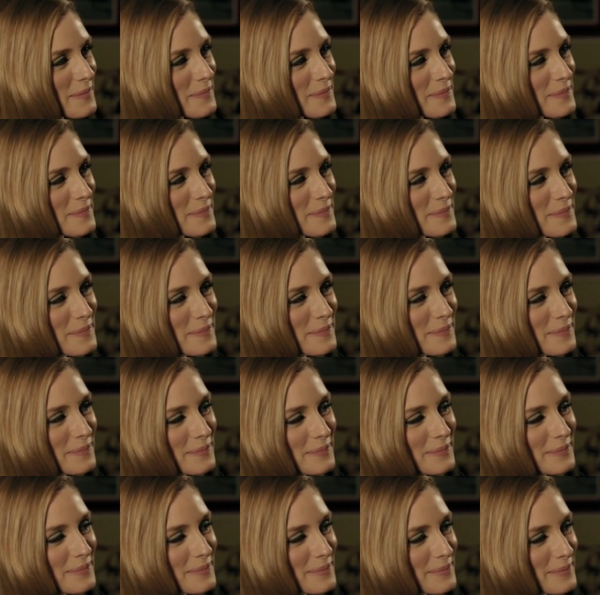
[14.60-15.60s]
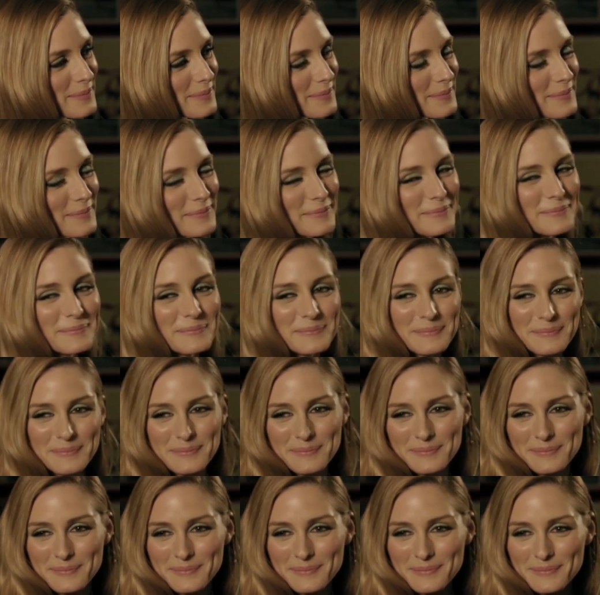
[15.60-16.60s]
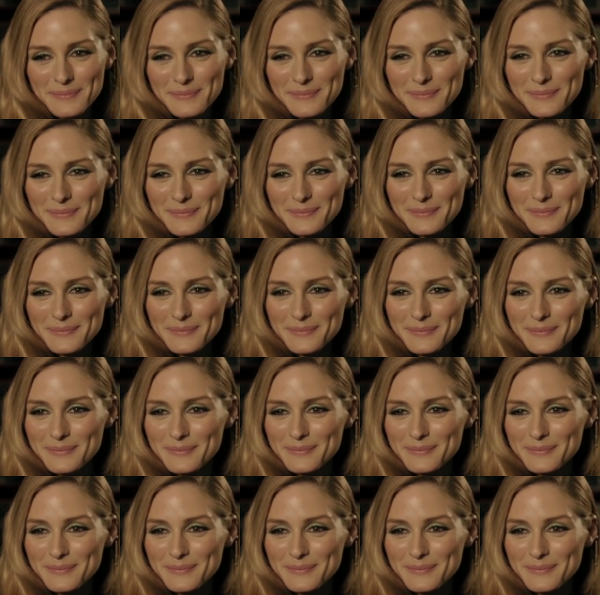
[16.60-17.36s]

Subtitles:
[no speech]